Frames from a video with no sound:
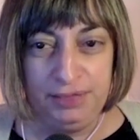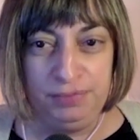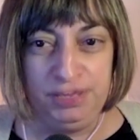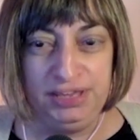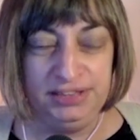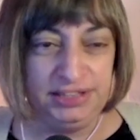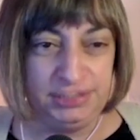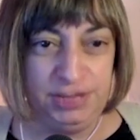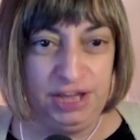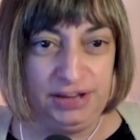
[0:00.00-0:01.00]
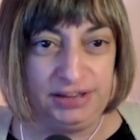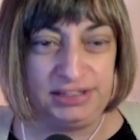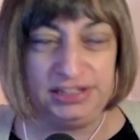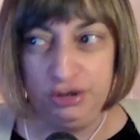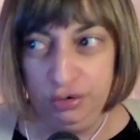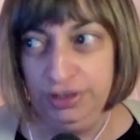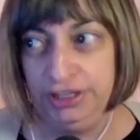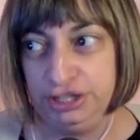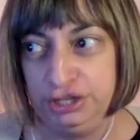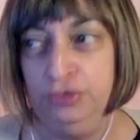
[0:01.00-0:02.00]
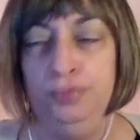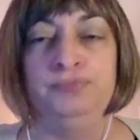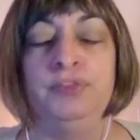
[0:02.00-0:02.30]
because let's be honest, it's going to